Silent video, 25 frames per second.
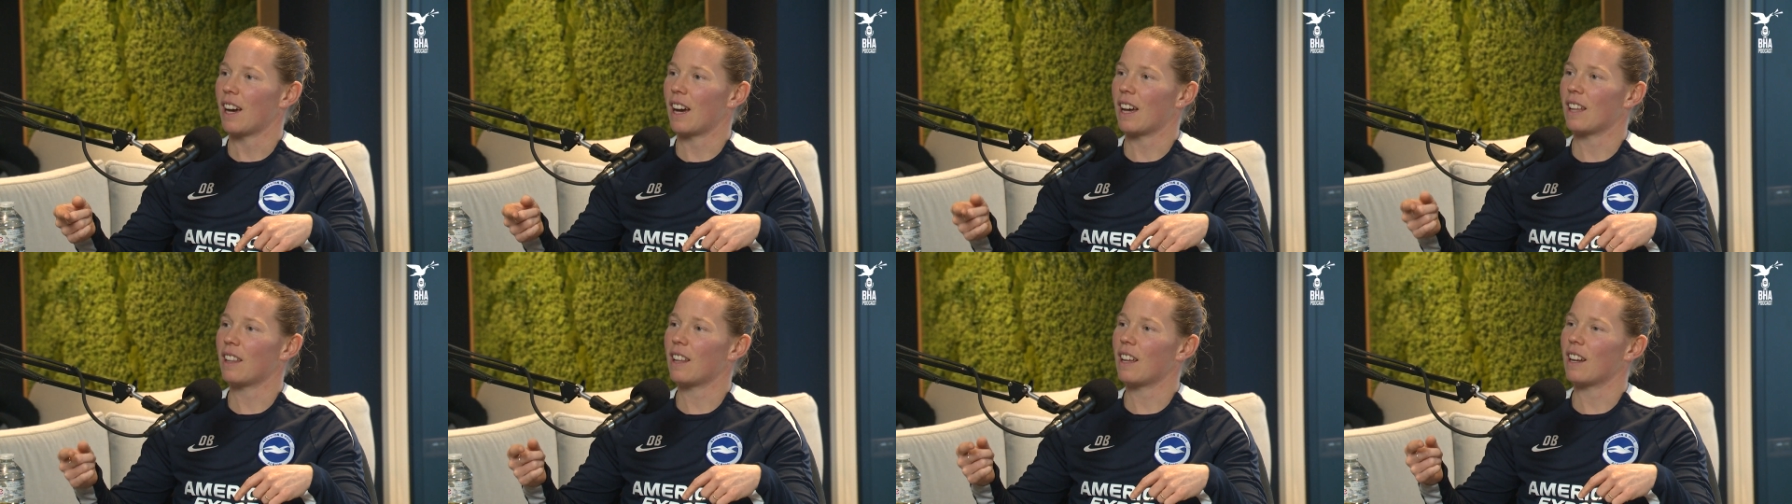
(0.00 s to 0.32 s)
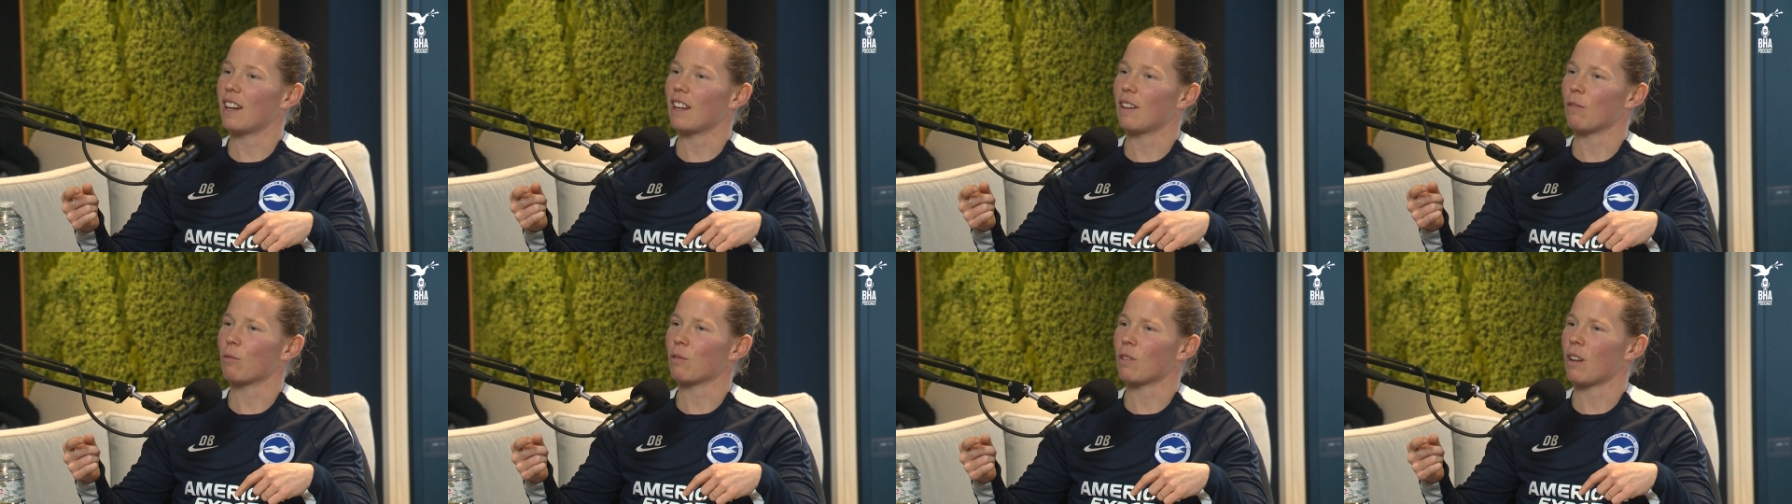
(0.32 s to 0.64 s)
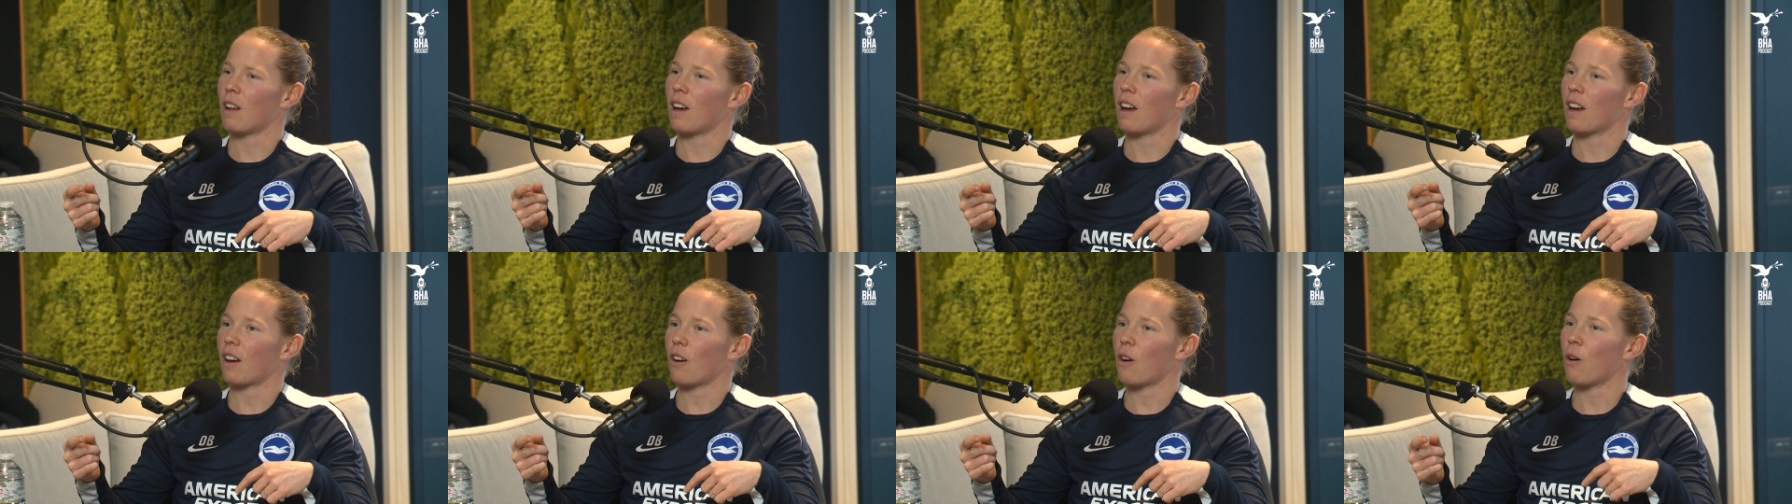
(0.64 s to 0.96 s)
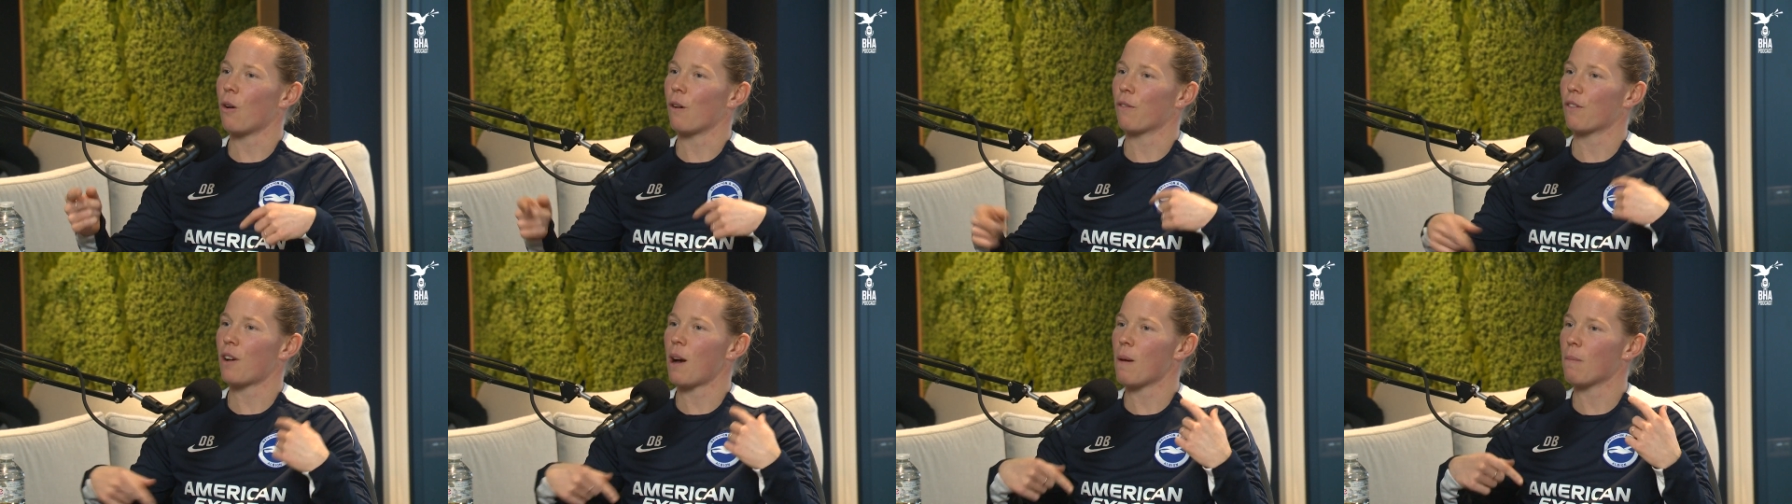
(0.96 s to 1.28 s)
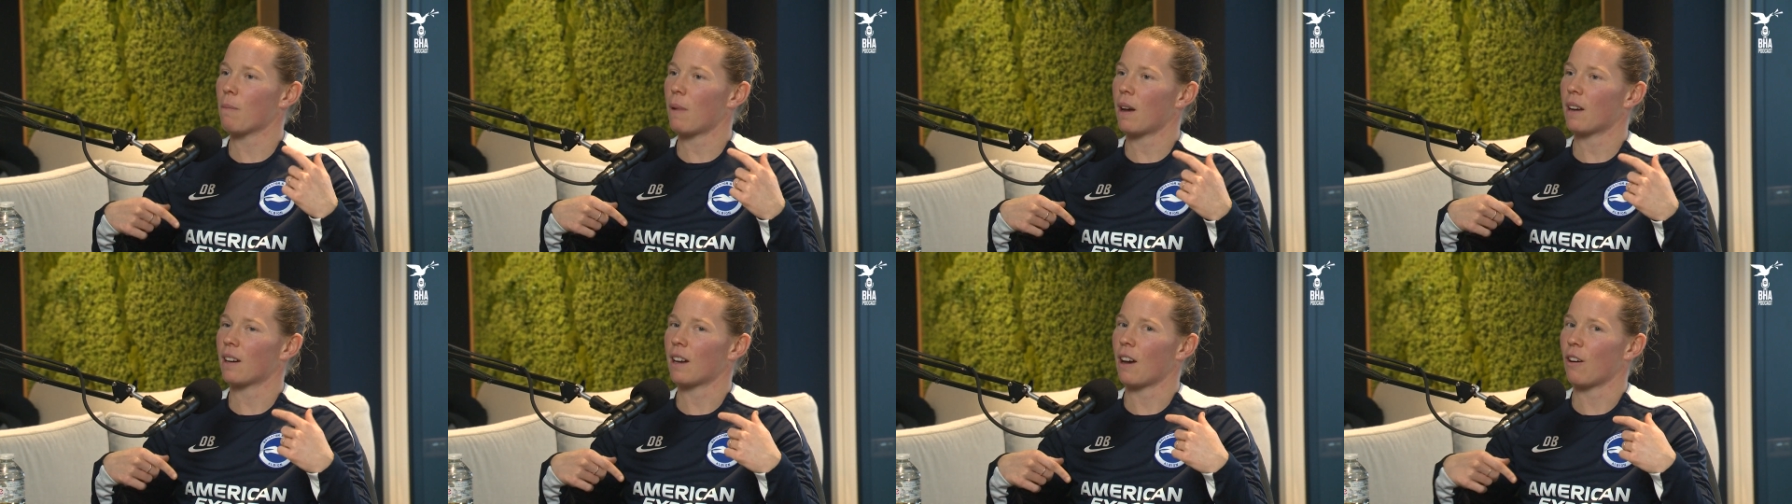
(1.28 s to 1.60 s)
And then it was like, oh, I've
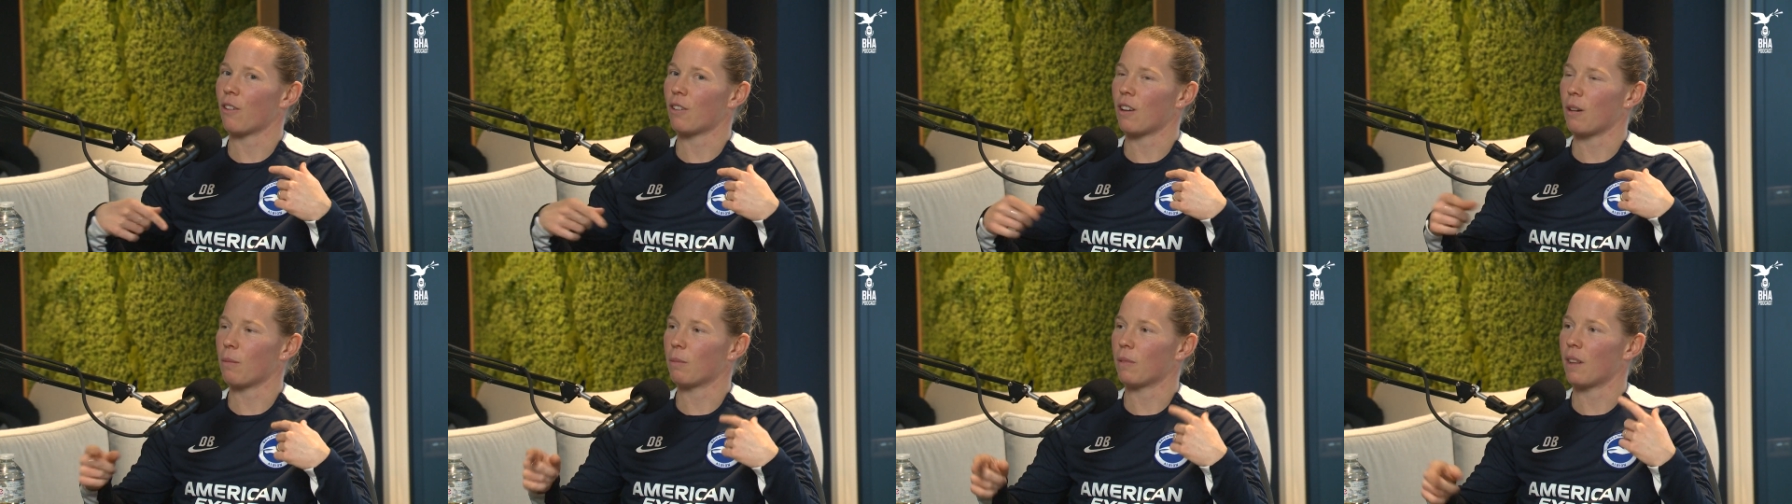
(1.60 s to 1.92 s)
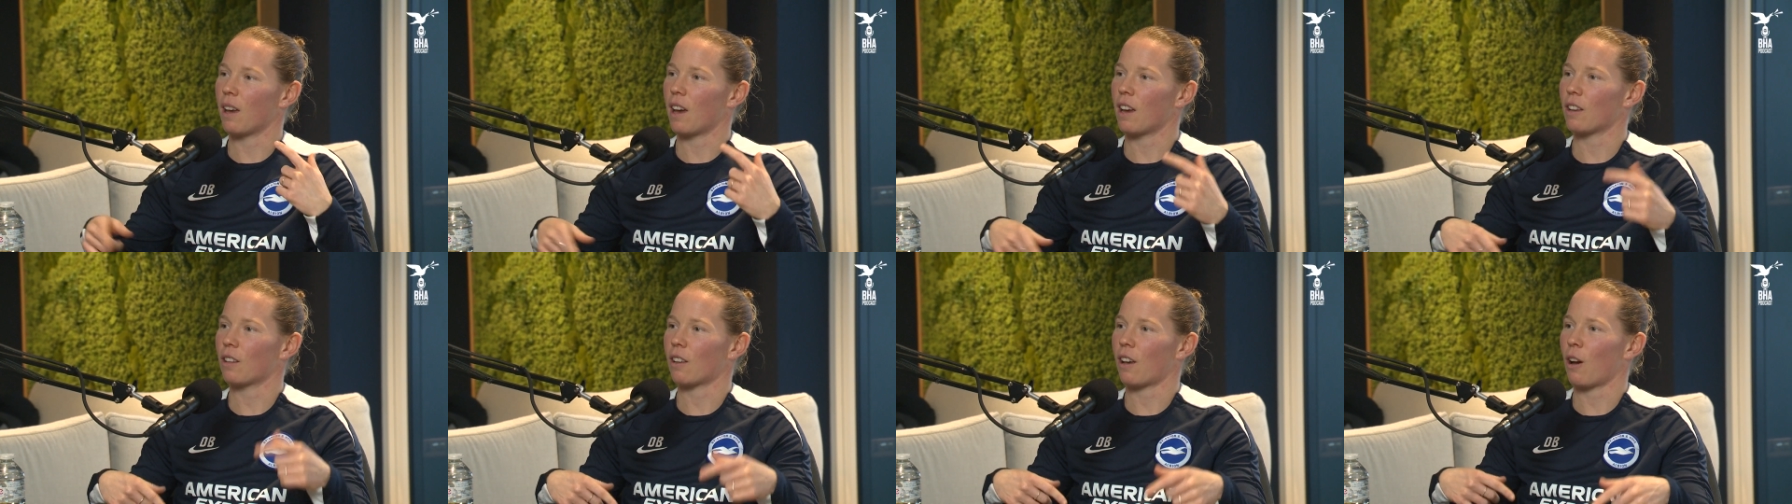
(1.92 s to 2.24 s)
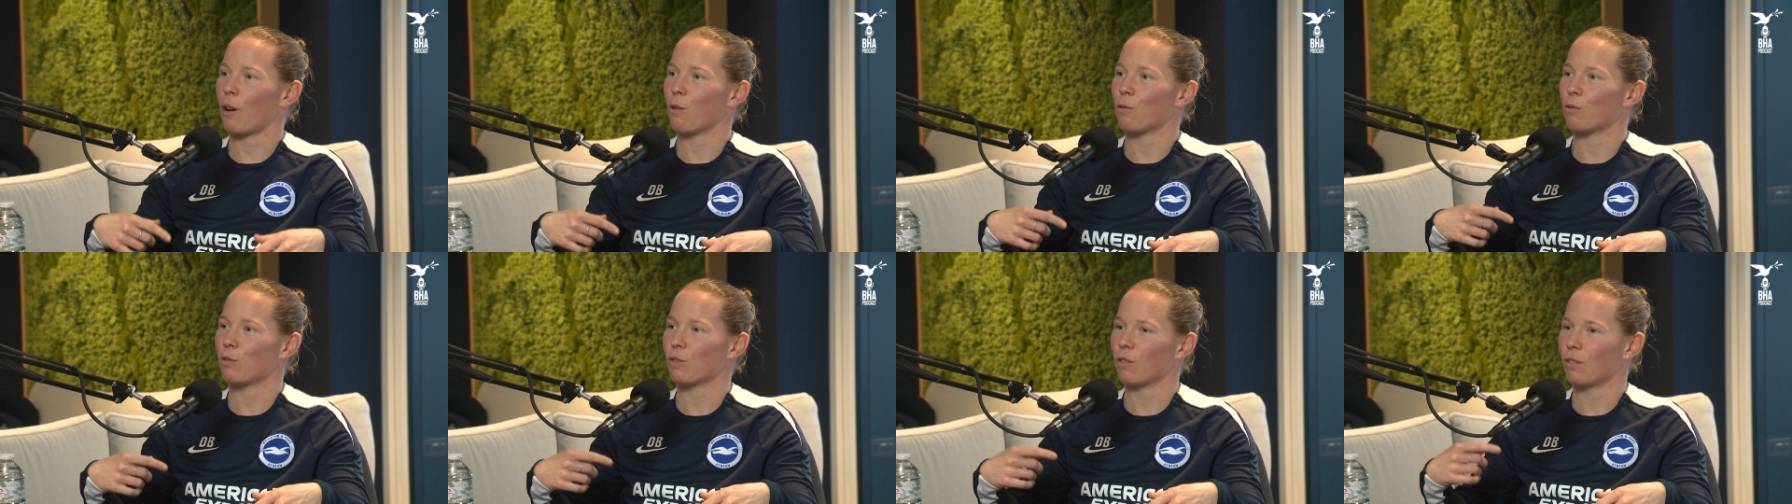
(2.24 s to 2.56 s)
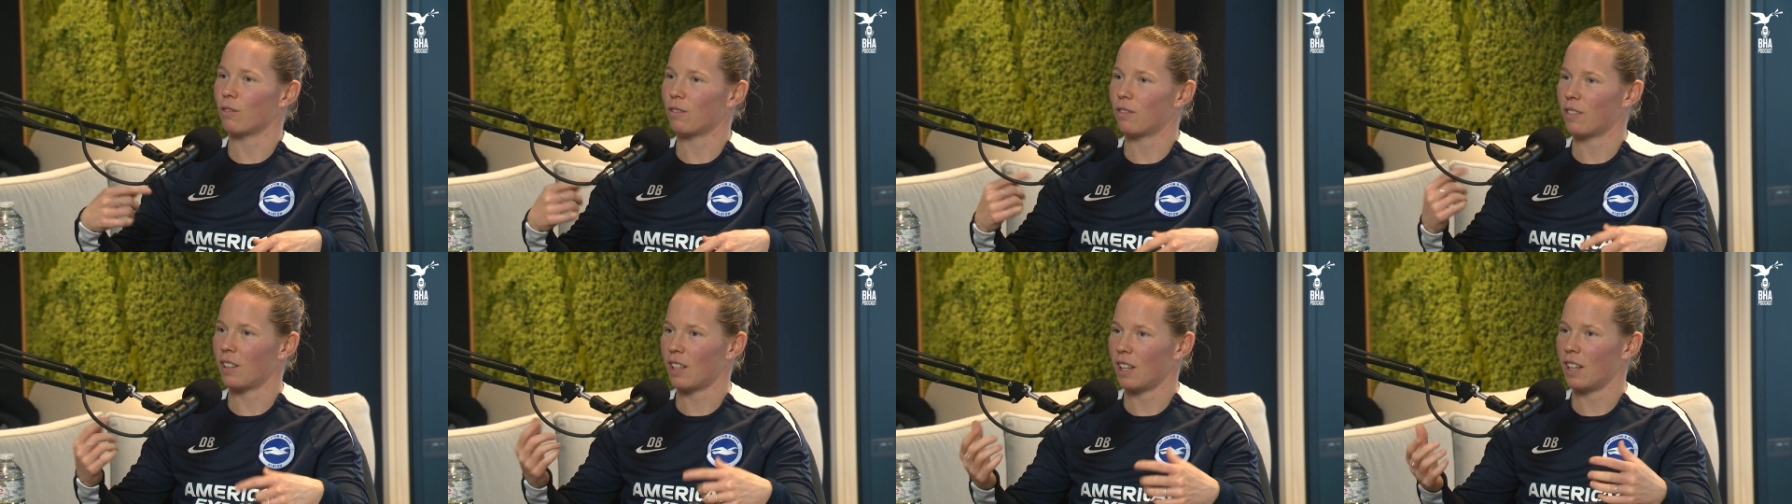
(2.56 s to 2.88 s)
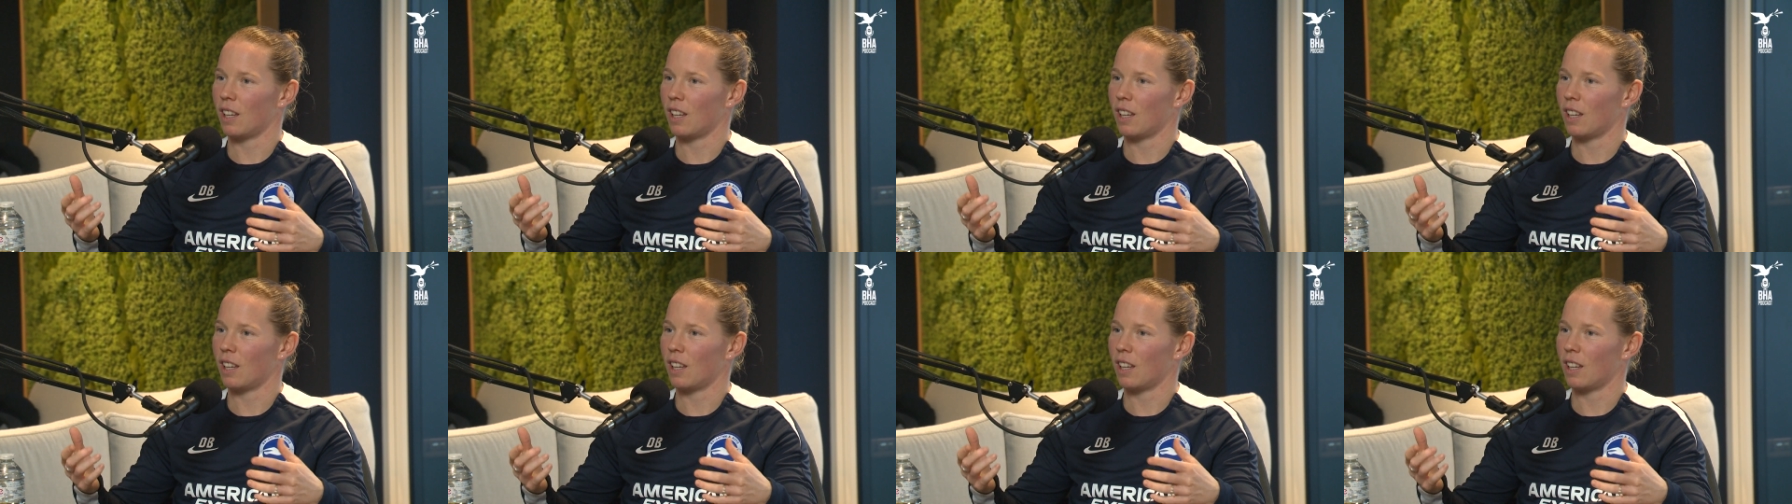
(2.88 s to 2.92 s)
come back now and I'm the head coach of